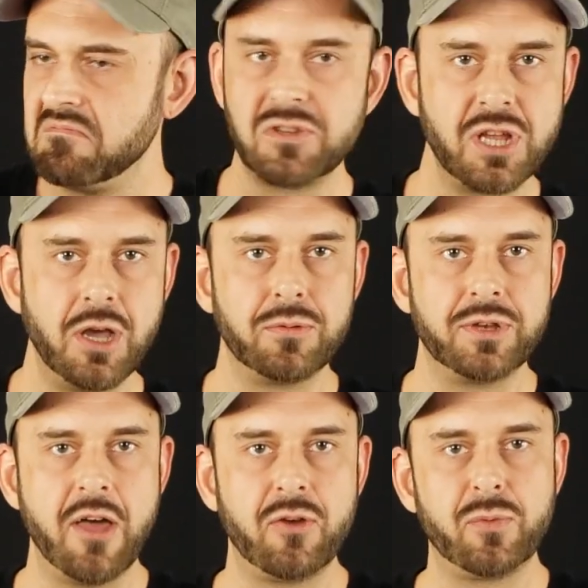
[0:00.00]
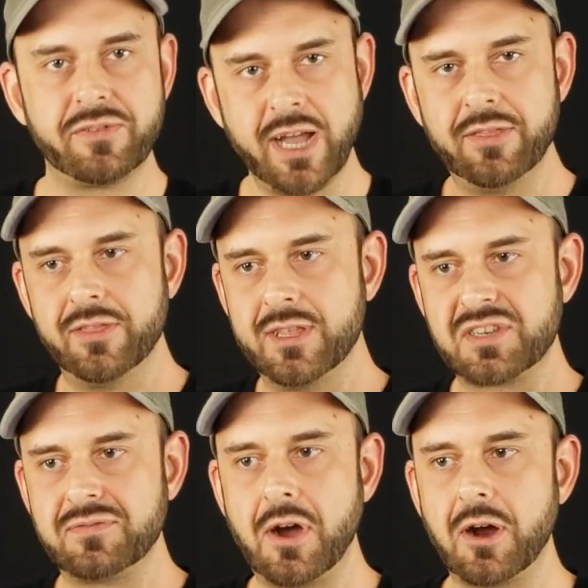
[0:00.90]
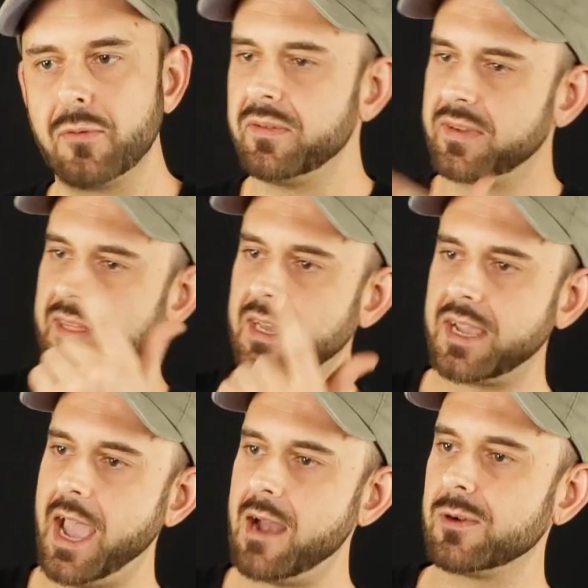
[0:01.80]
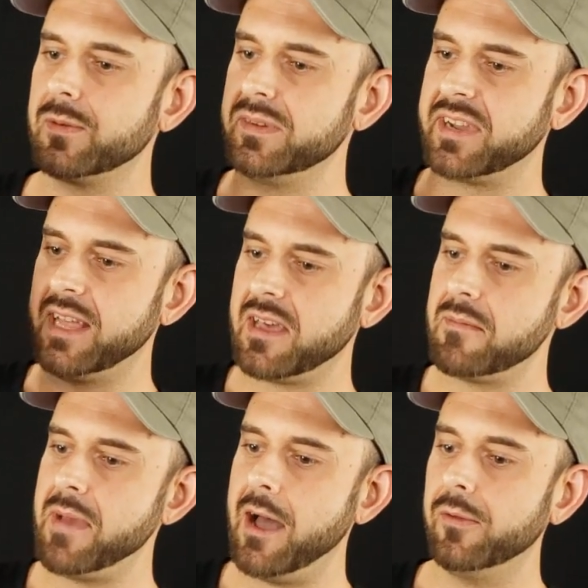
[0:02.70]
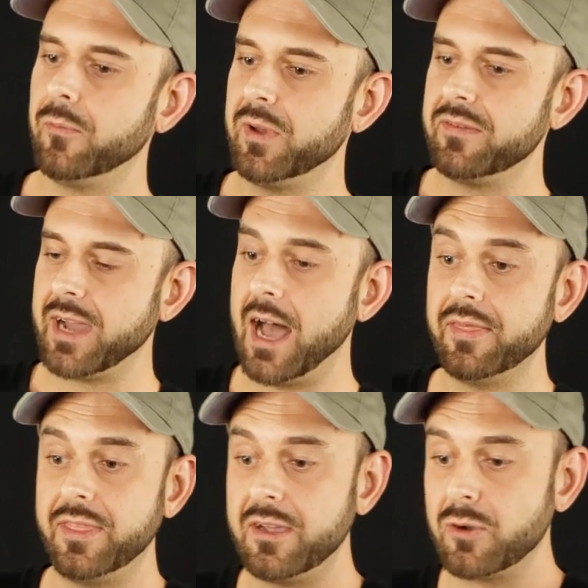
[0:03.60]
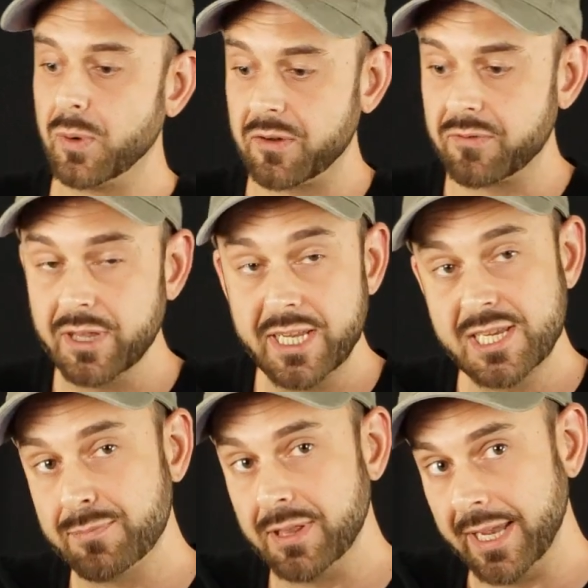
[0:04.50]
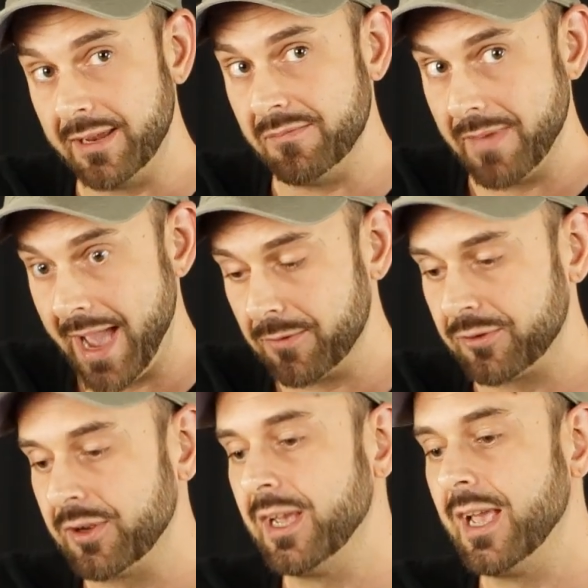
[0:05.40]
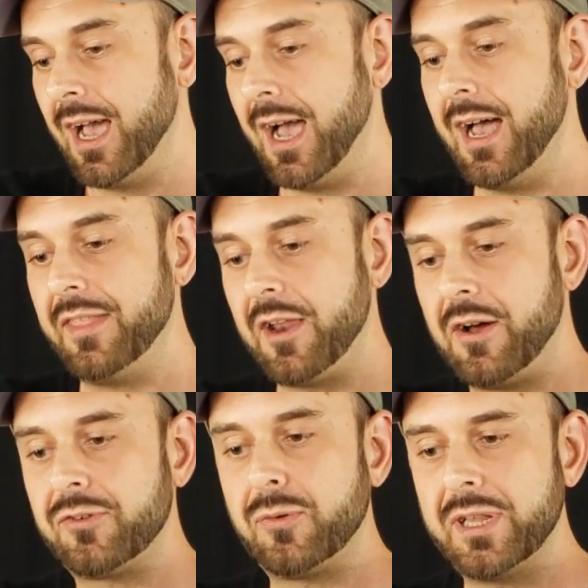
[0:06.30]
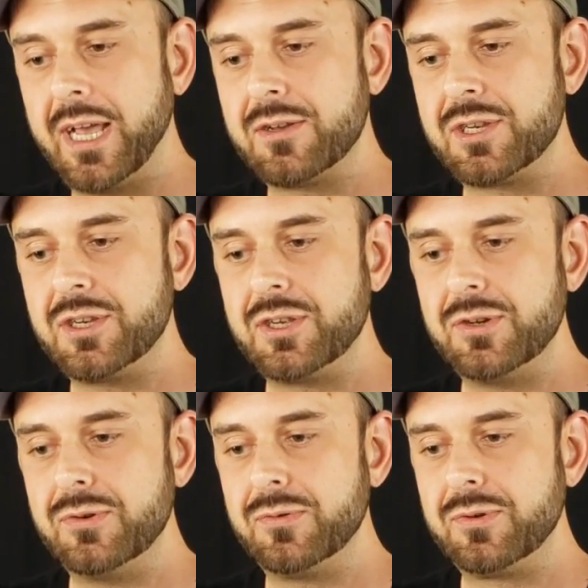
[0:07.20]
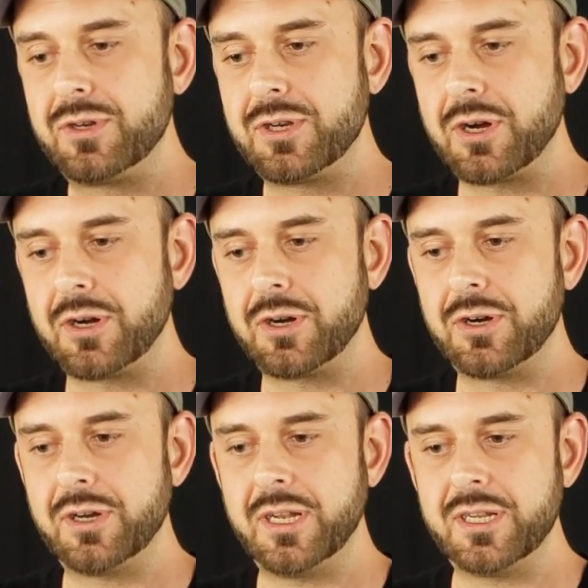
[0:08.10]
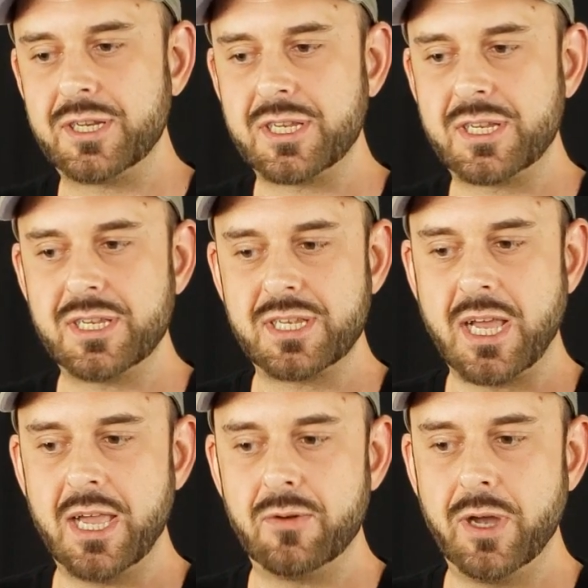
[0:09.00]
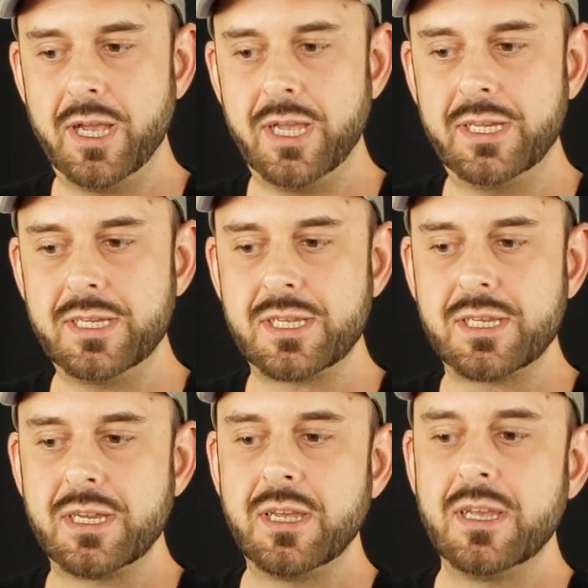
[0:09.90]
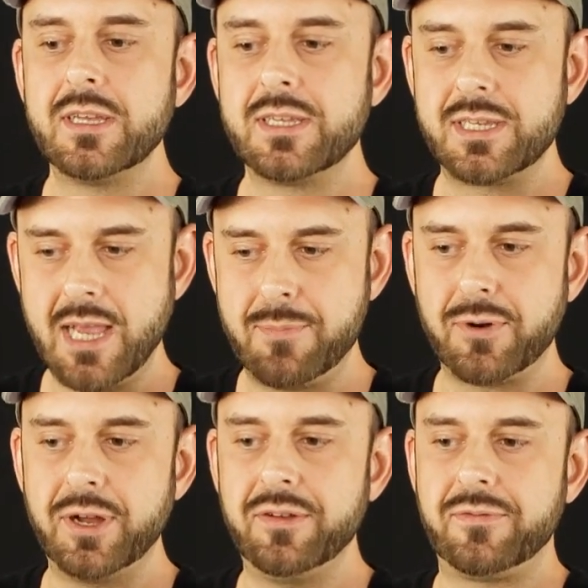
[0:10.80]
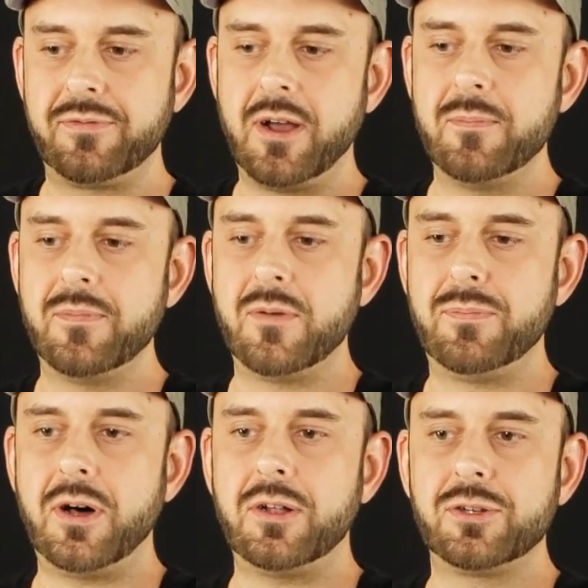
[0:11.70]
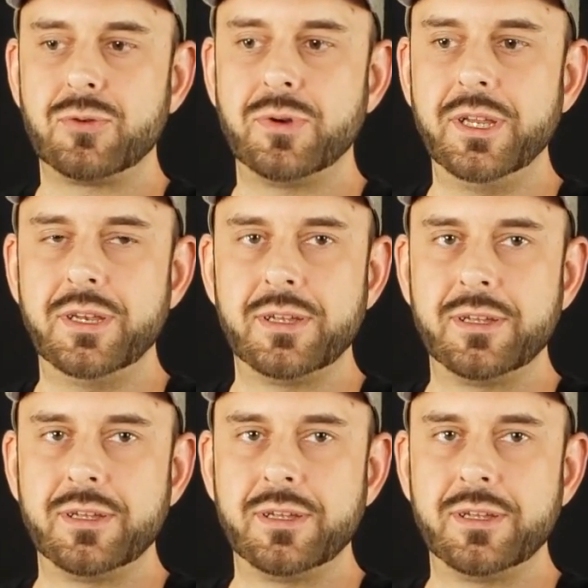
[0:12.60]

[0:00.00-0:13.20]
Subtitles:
So now that we've gotten this far, we've got the camera, we've got the mount, we've got the quick release plate mount that also allows you to turn and adjust it sideways, separate from the ball joint